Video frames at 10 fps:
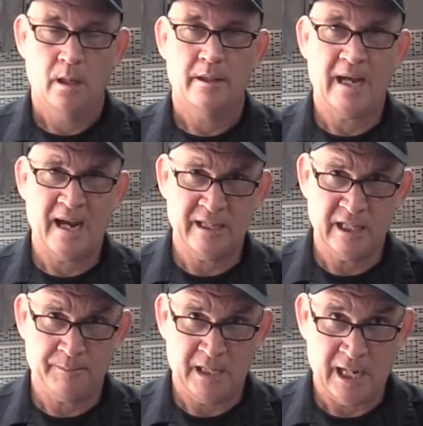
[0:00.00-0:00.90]
The
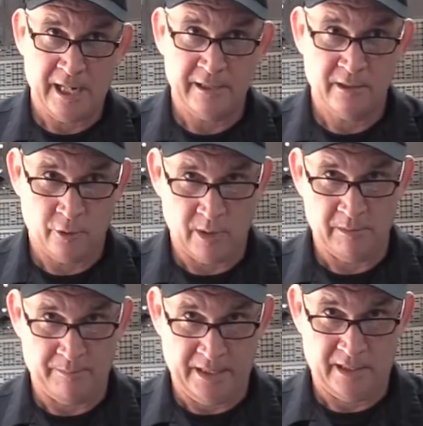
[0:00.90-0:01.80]
idea behind
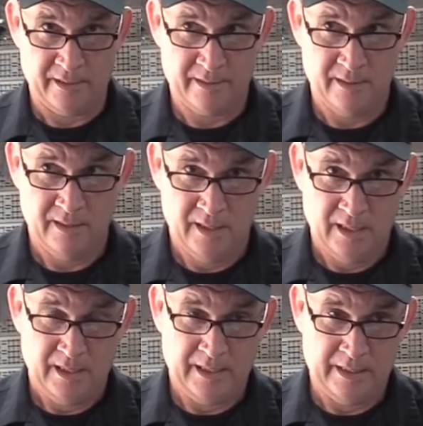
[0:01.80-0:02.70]
Gremlin bells
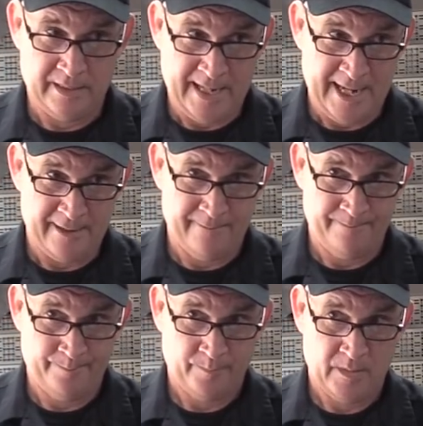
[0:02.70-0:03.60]
is that
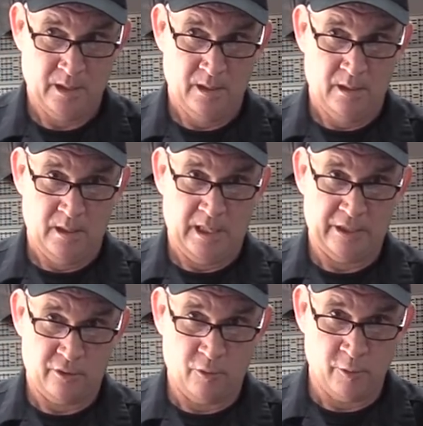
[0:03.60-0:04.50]

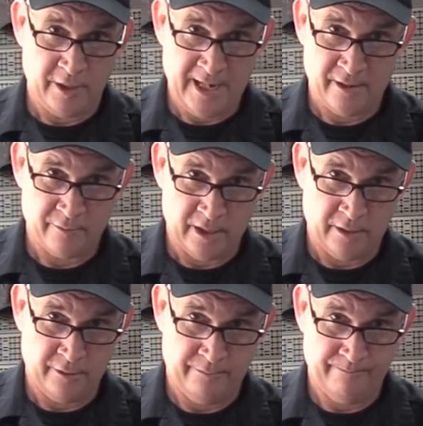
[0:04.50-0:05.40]
as you're going down the
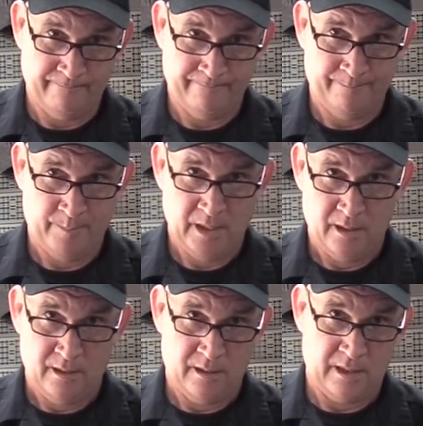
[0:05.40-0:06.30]
road,
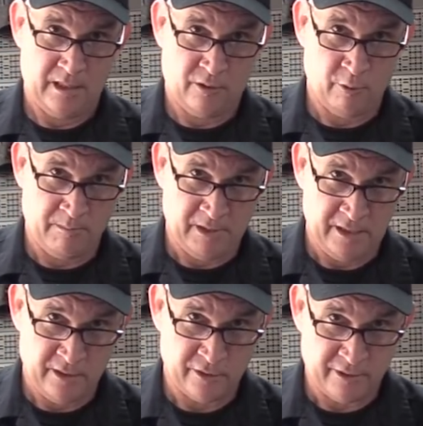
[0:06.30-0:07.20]
these gremlins or